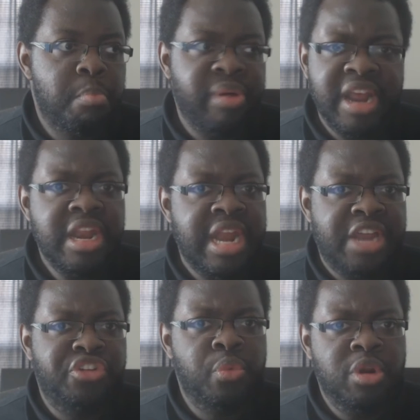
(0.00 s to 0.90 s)
But I didn't
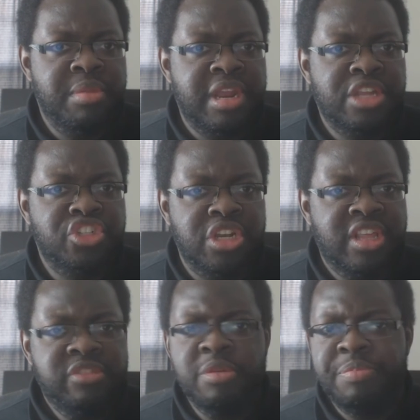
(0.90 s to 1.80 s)
actually want to be an engineer.
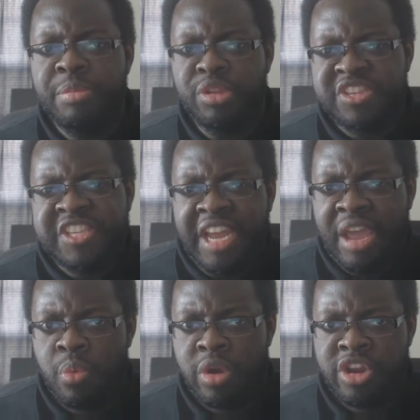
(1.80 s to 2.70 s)
That's what people said
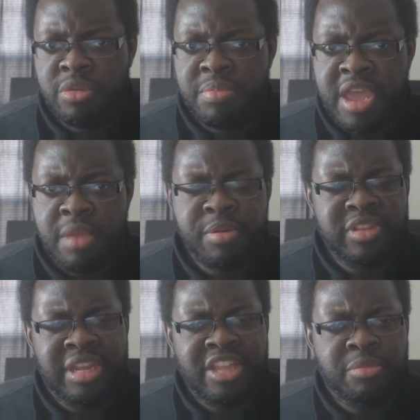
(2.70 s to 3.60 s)
I wanted to be,
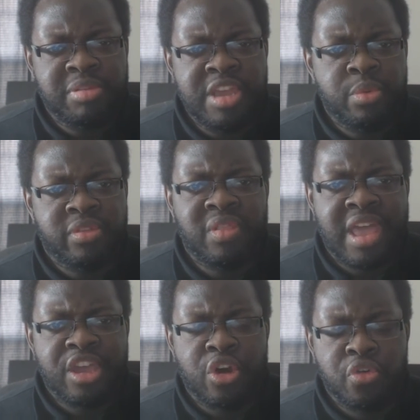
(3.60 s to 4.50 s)
because I like to play with
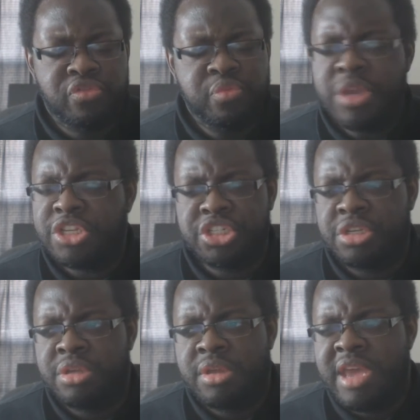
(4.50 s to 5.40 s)
Legos, which
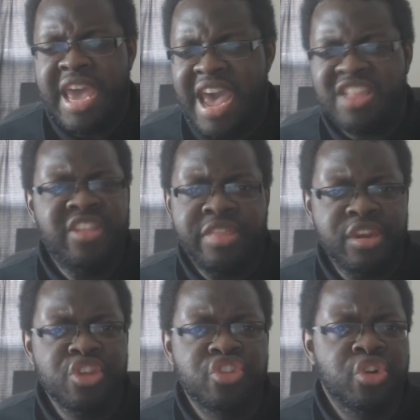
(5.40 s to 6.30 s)
has
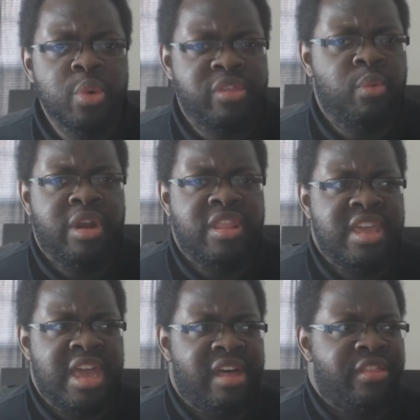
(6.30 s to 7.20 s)
nothing to do with one or
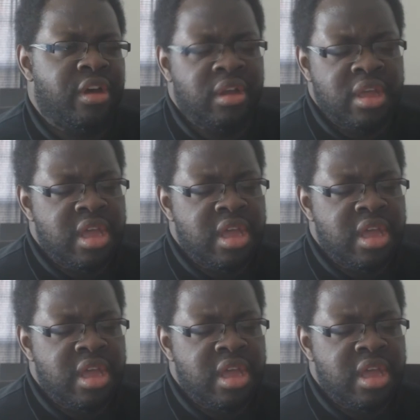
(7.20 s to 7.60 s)
the other.